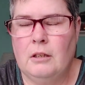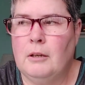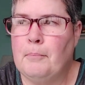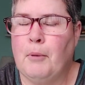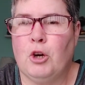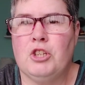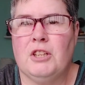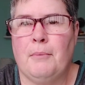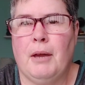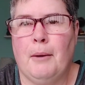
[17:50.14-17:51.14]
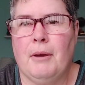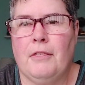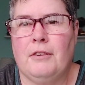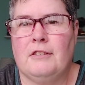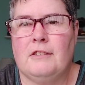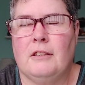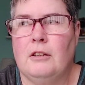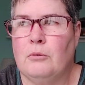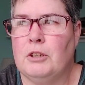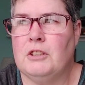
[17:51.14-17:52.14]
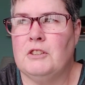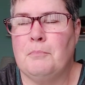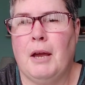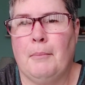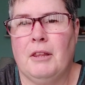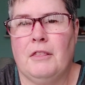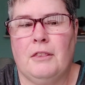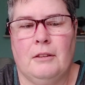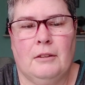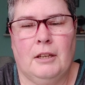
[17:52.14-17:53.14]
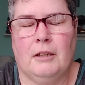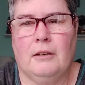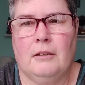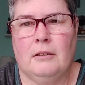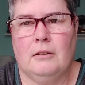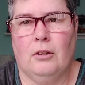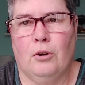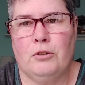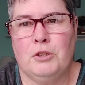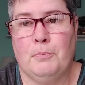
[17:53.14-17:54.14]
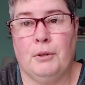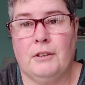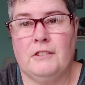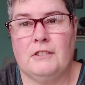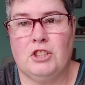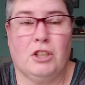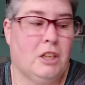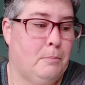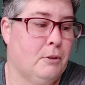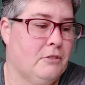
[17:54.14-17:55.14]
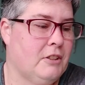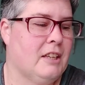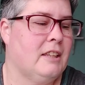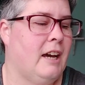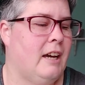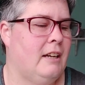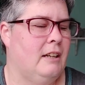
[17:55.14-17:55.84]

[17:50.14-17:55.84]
March of the Mammoths, which is mammoth, like large books, chunky books like that.